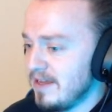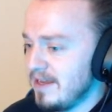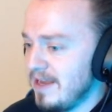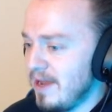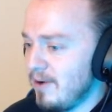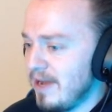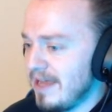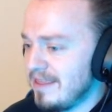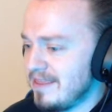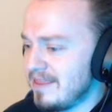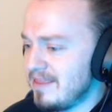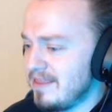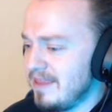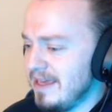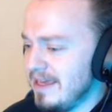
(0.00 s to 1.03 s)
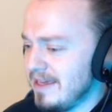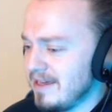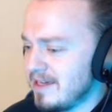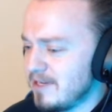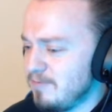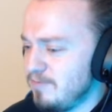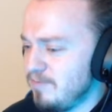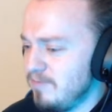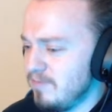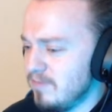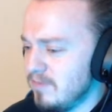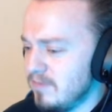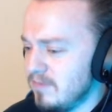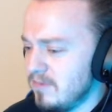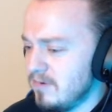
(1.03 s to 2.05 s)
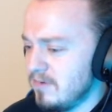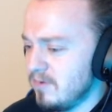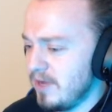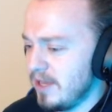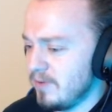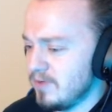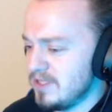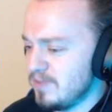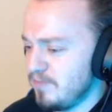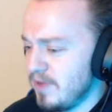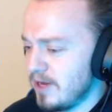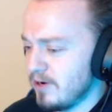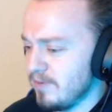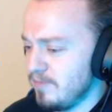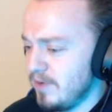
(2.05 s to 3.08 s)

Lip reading: Now I think, wait, what's better,